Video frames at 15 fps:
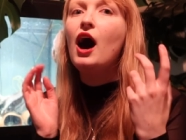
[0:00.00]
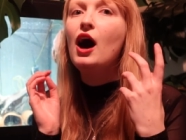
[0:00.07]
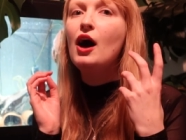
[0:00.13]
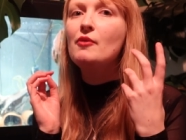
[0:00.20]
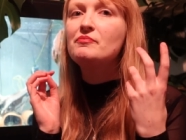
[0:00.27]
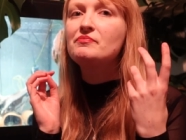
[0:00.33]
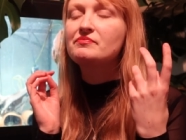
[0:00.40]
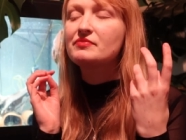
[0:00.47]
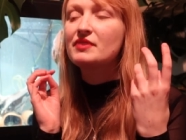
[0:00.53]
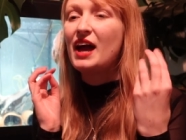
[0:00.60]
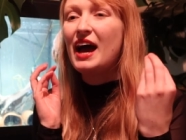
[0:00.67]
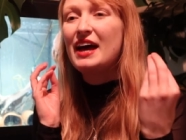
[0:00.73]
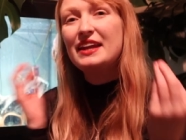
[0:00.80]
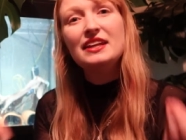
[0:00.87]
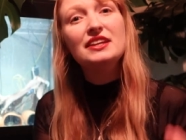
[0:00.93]
And
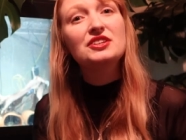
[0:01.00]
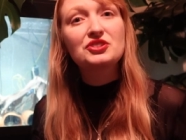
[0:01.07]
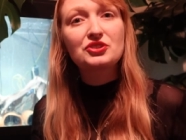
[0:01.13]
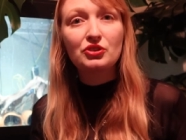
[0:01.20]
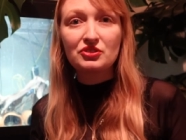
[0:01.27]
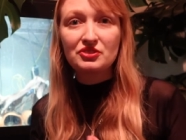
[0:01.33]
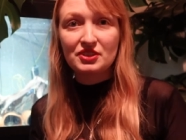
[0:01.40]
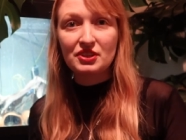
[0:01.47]
then it's got